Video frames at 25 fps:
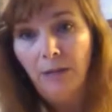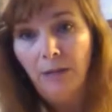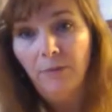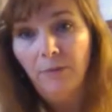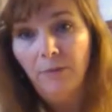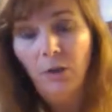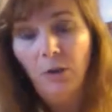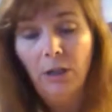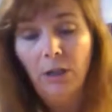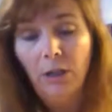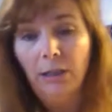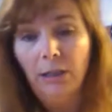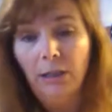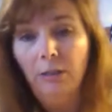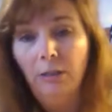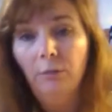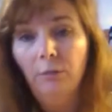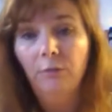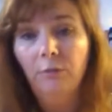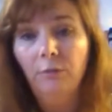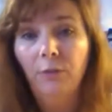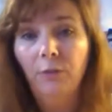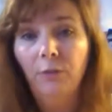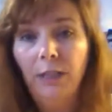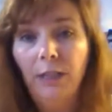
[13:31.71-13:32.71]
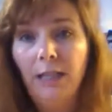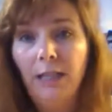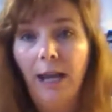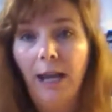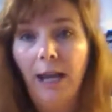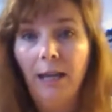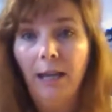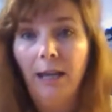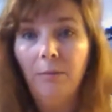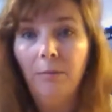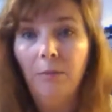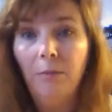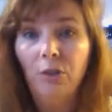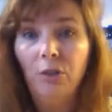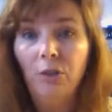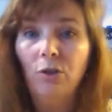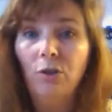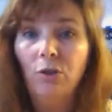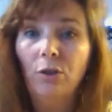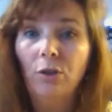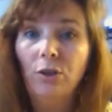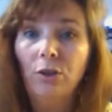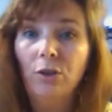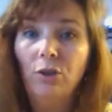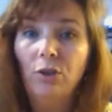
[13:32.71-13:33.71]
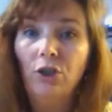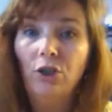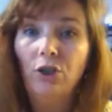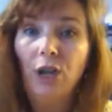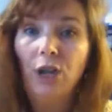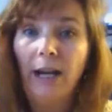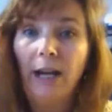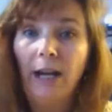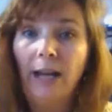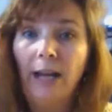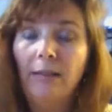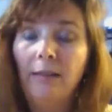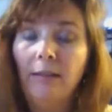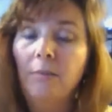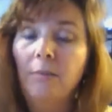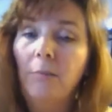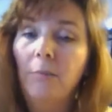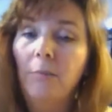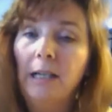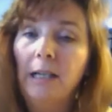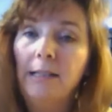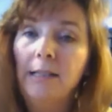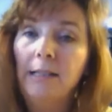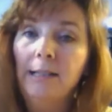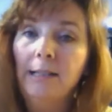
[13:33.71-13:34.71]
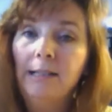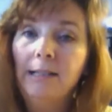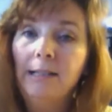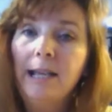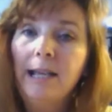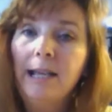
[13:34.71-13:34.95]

If you're on a gluten-free diet, be sure to check out the mixes.